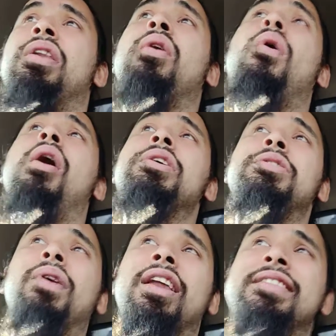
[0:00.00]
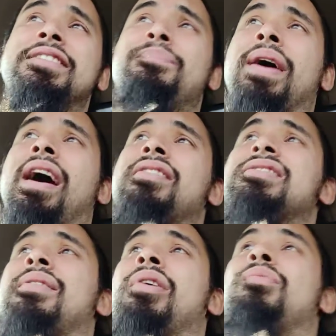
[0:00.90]
Now, why would you want to disempower
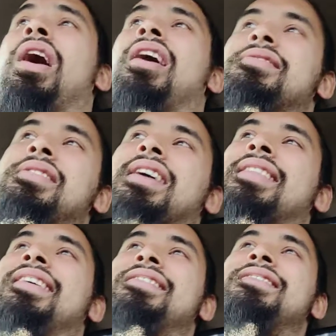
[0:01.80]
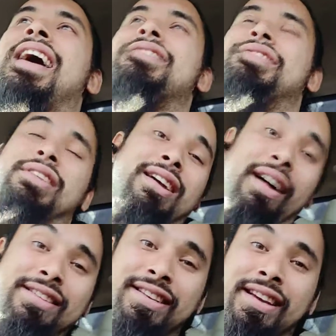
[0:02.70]
someone? Well, this is actually the
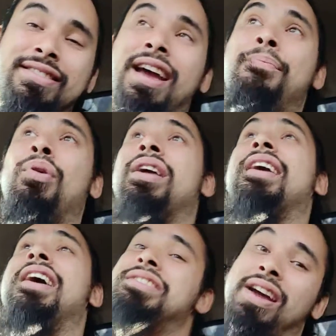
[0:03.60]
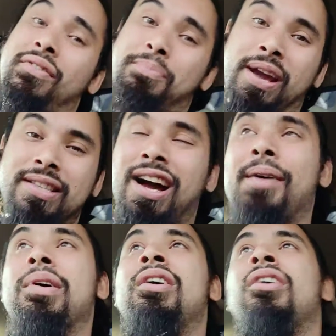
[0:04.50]
classic example, in case you haven't picked
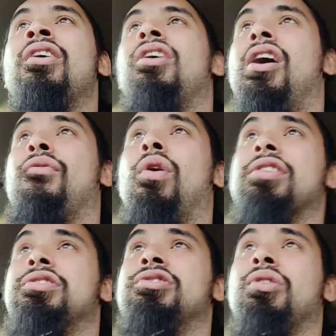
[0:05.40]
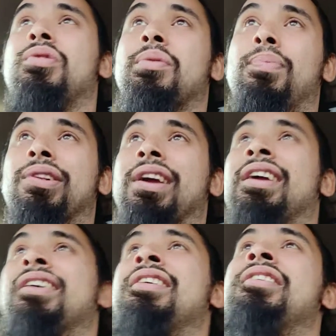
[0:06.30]
up, of what to do with a bully.